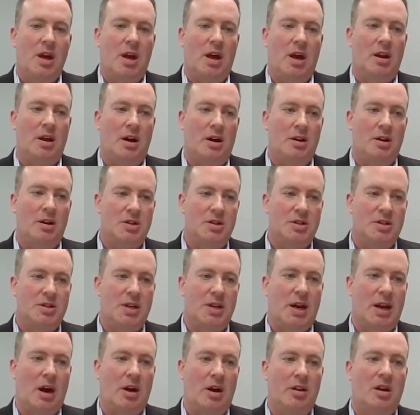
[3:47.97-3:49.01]
and
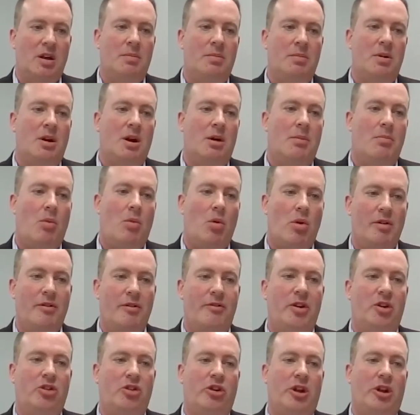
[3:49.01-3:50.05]
understand how they can become more
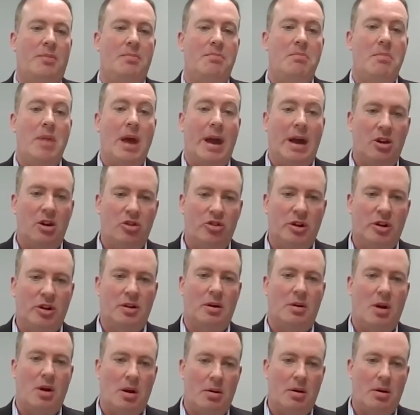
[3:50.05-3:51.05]
efficient at managing their